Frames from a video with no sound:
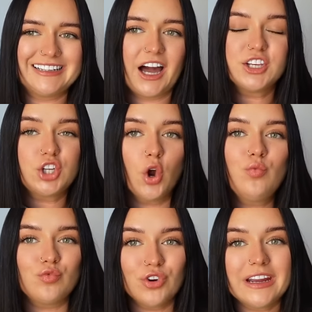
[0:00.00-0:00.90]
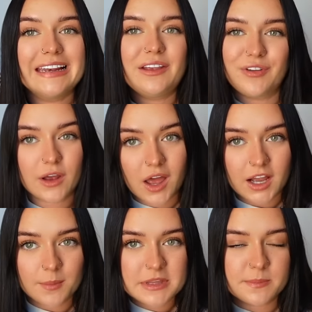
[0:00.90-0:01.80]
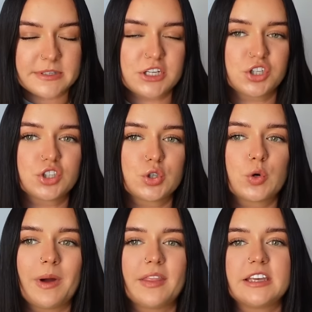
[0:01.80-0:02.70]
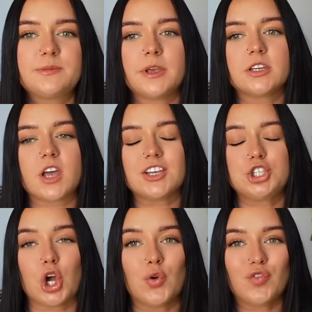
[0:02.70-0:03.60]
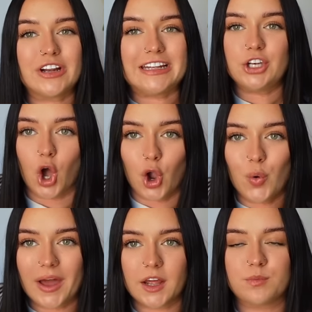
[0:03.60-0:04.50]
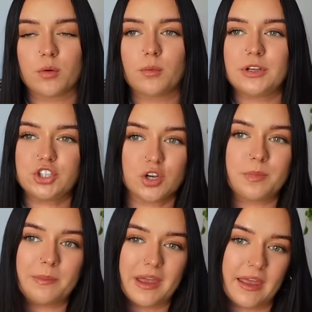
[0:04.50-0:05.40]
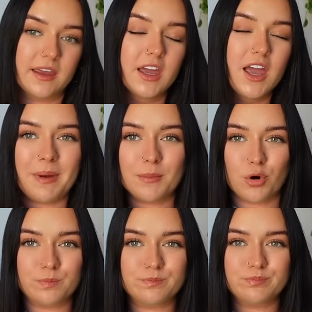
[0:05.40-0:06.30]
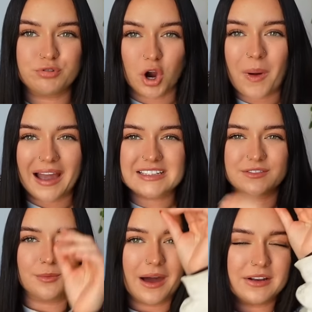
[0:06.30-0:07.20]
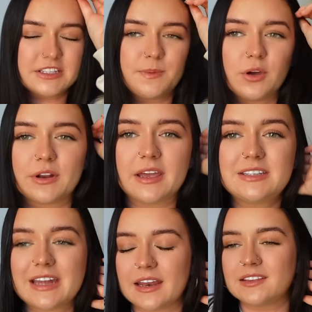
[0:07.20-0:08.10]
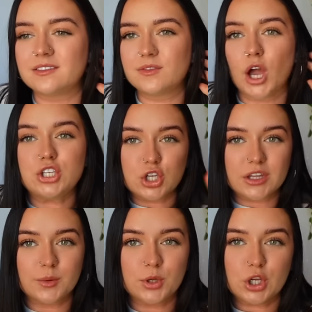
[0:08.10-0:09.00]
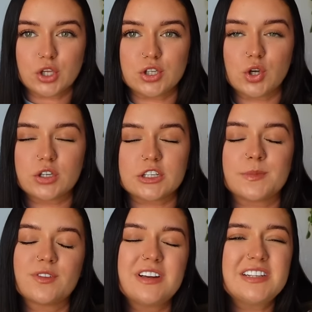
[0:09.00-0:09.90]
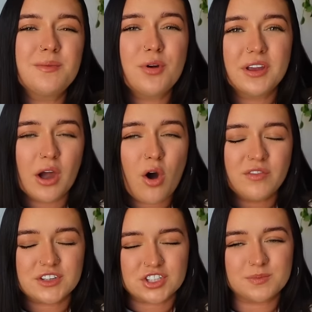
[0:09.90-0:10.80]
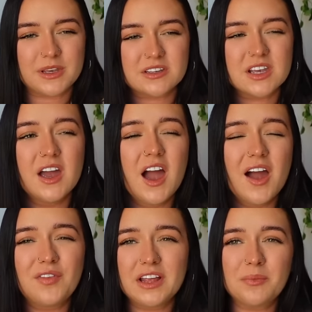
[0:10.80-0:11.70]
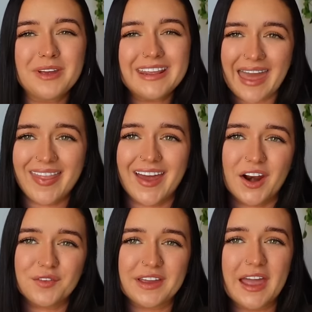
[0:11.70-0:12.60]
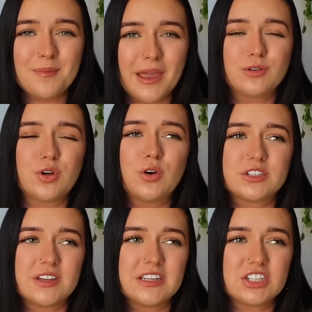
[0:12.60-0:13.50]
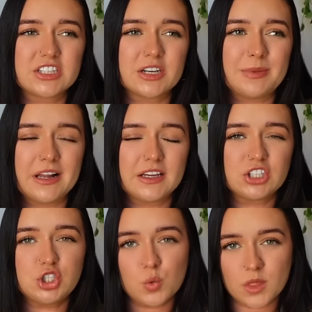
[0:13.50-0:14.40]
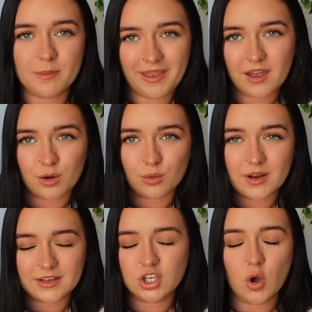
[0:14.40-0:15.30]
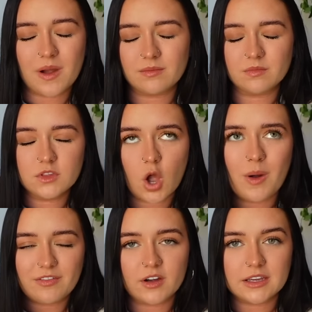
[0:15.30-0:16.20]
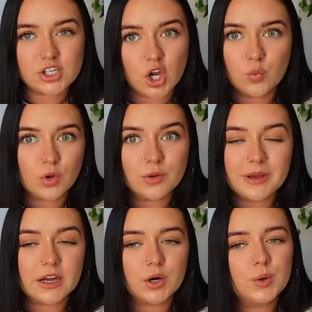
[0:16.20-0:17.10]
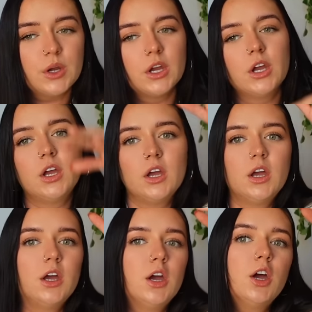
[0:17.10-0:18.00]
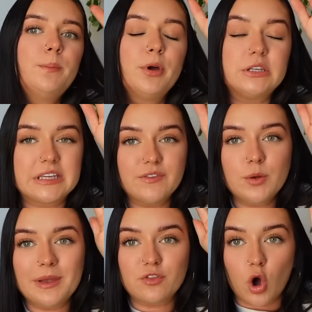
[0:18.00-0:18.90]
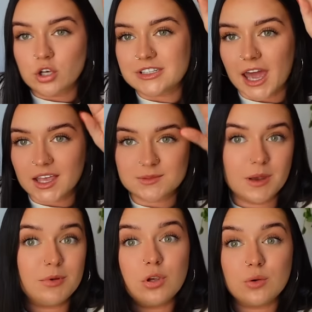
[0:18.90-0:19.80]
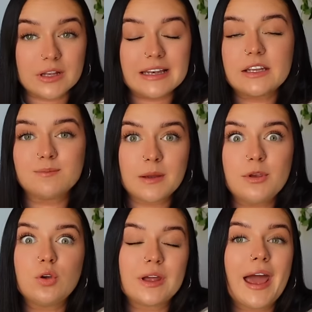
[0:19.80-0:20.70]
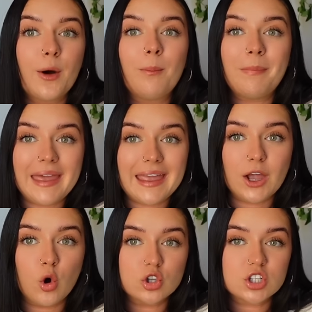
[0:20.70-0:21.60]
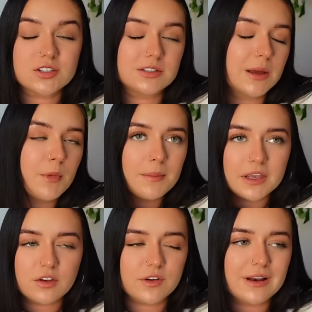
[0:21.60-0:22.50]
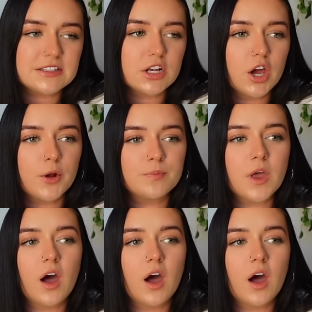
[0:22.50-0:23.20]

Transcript: I don't really feel like I'm in the position to talk about this, because I don't really know, and I probably should be being a bit more proactive about it, to be honest. And I do think I'm gonna go to the doctor, but the reason I'm putting it off is just because I feel like I'm gonna get there, and if I get a male doctor, they're just gonna be like, do you want the pill? Like, no, I fucking don't want the pill. But to give you a bit of context, maybe you can help me, or just it might make you feel less alone.